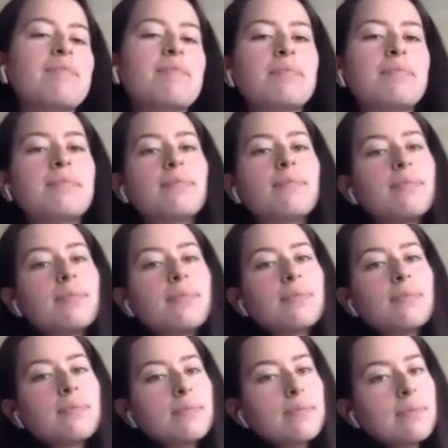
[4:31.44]

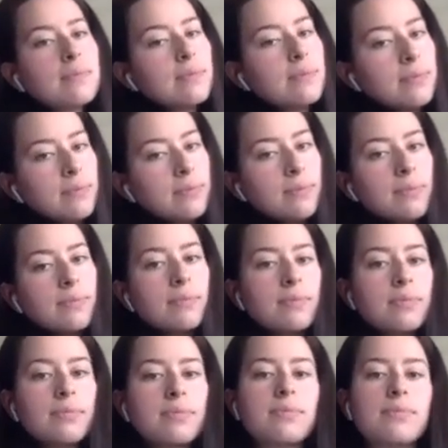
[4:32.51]

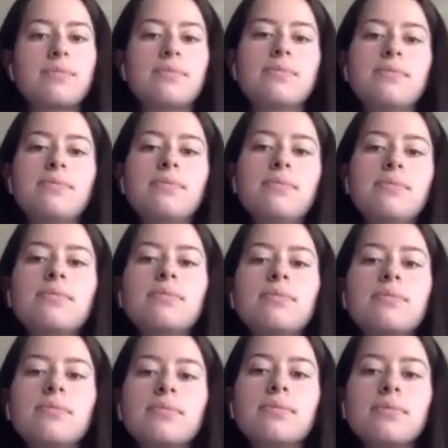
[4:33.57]

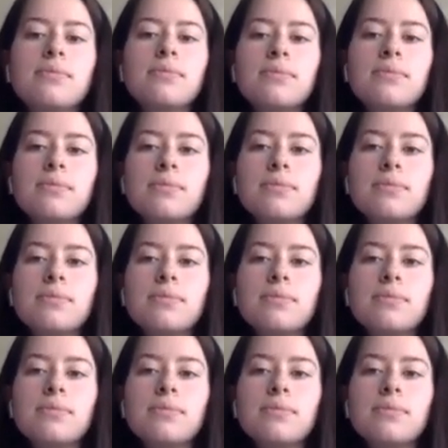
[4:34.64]
(not speaking)